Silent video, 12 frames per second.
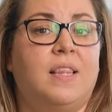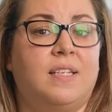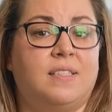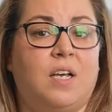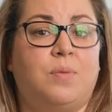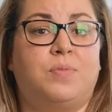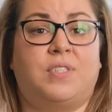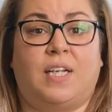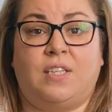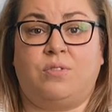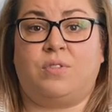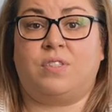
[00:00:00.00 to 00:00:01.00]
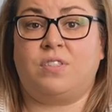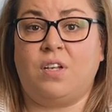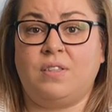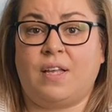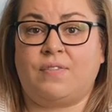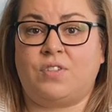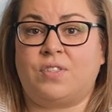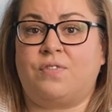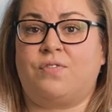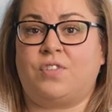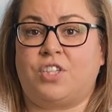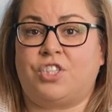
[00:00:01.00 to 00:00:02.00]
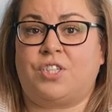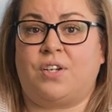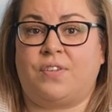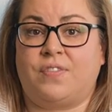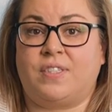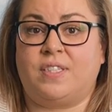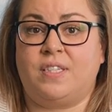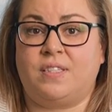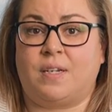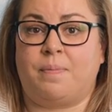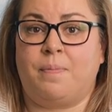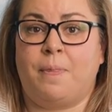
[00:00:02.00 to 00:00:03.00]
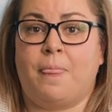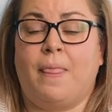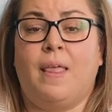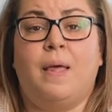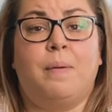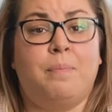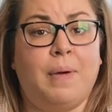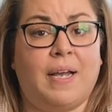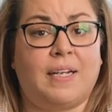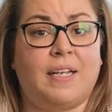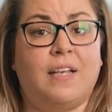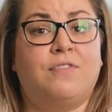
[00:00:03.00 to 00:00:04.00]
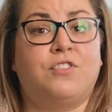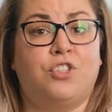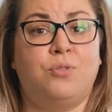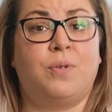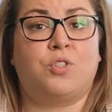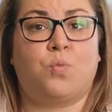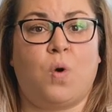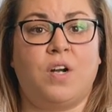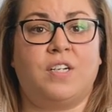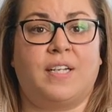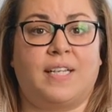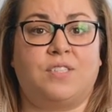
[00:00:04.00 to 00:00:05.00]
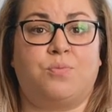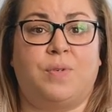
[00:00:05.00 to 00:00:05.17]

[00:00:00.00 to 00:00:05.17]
This helps dilute the salt levels and flush it out of his system. But if too much water gets